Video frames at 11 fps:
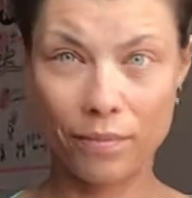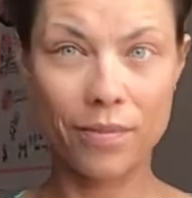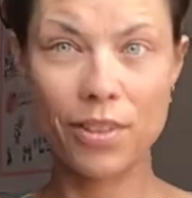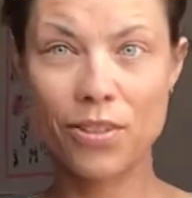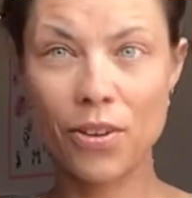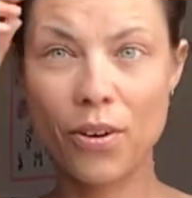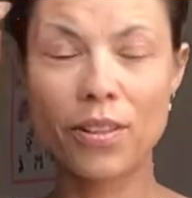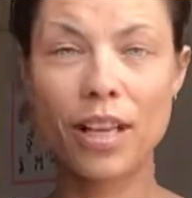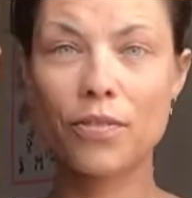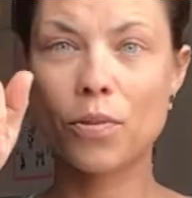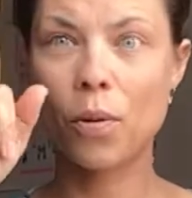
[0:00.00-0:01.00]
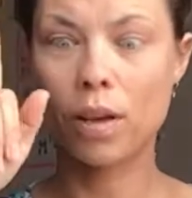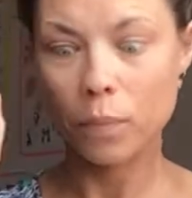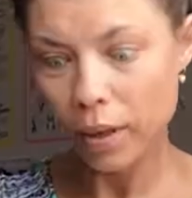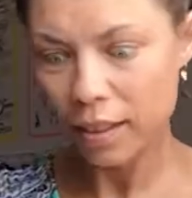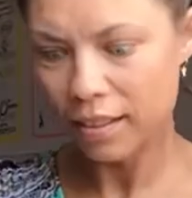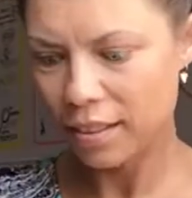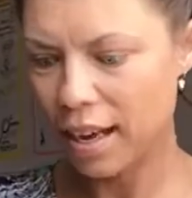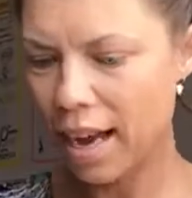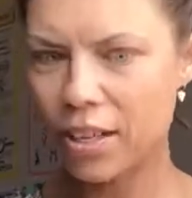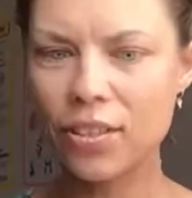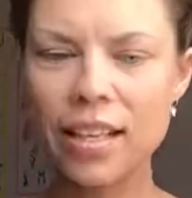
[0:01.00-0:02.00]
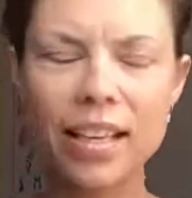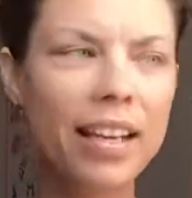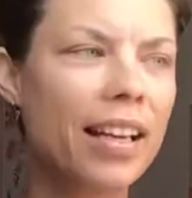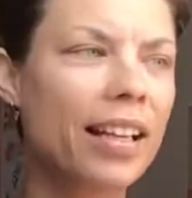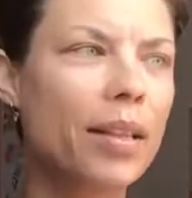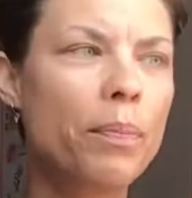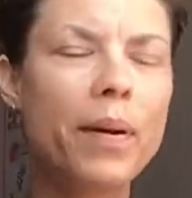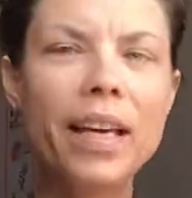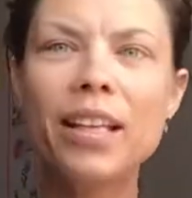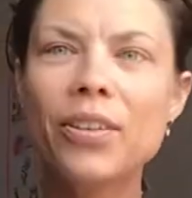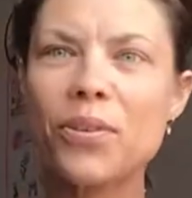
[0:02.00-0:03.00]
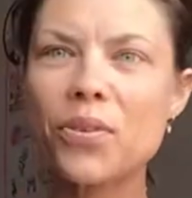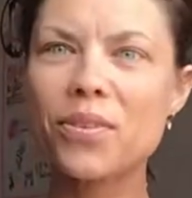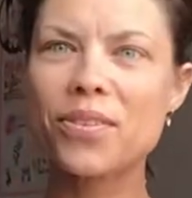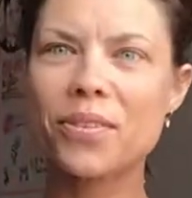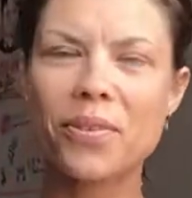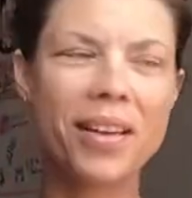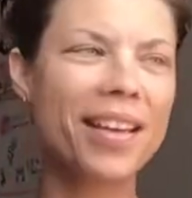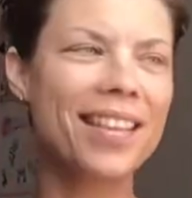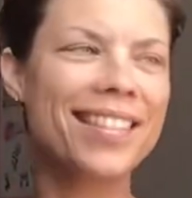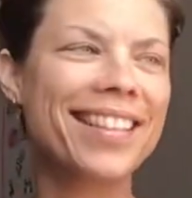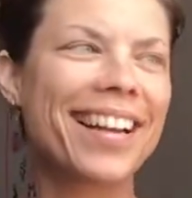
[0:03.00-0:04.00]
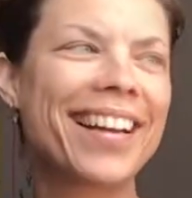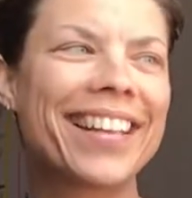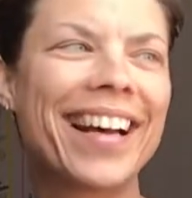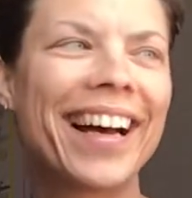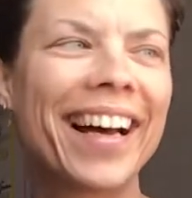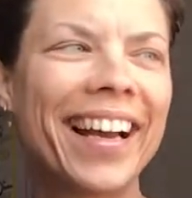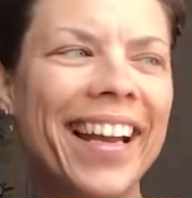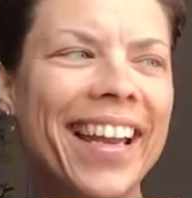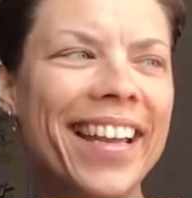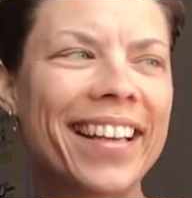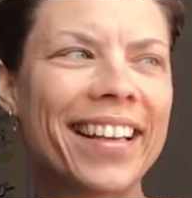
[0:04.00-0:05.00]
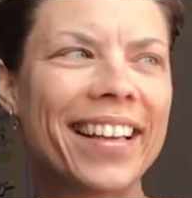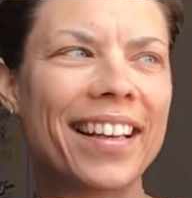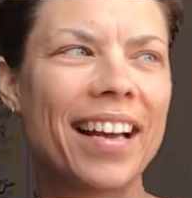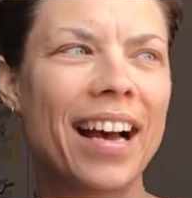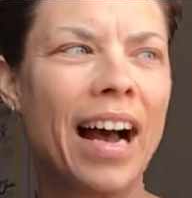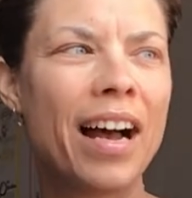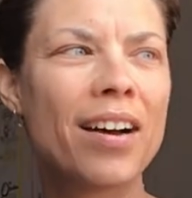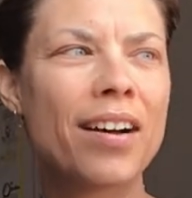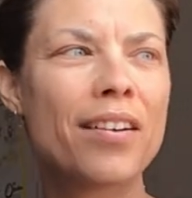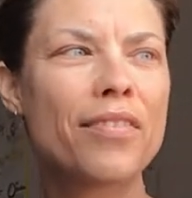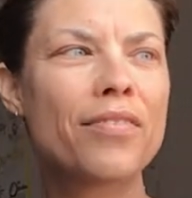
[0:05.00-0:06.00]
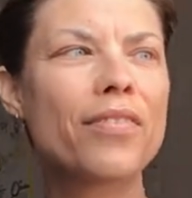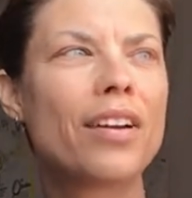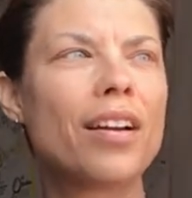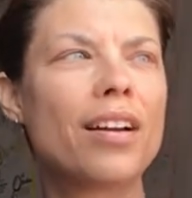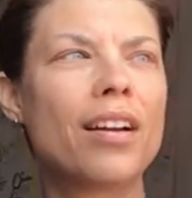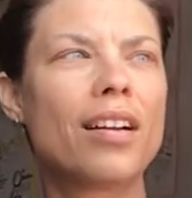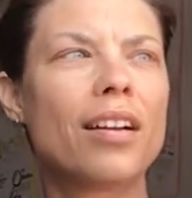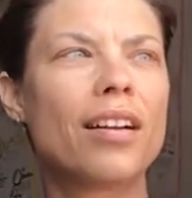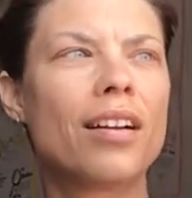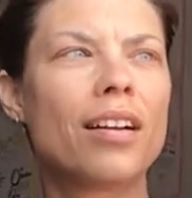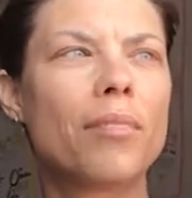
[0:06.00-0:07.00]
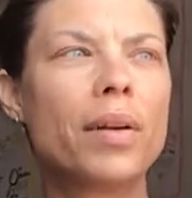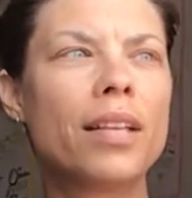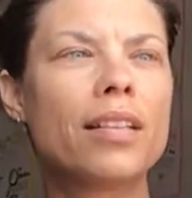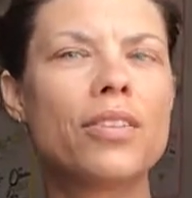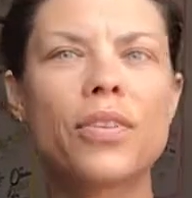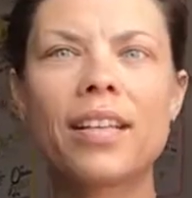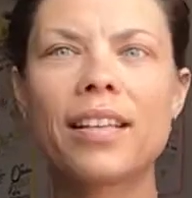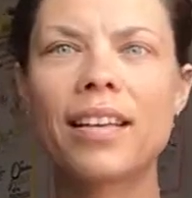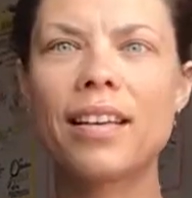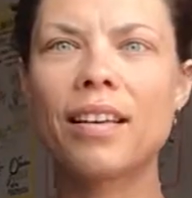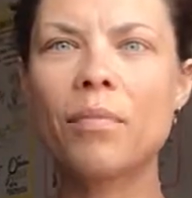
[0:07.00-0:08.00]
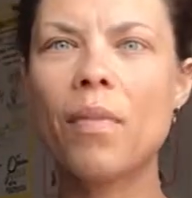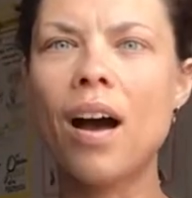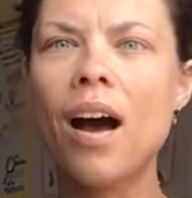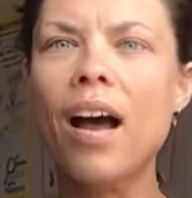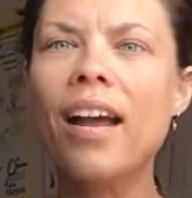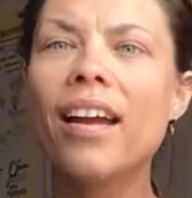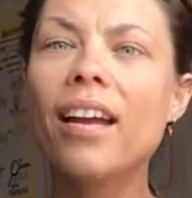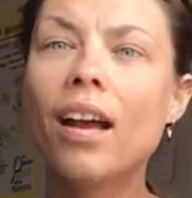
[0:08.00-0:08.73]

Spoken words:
So that's for one. But actually, the big news is that I have been drinking my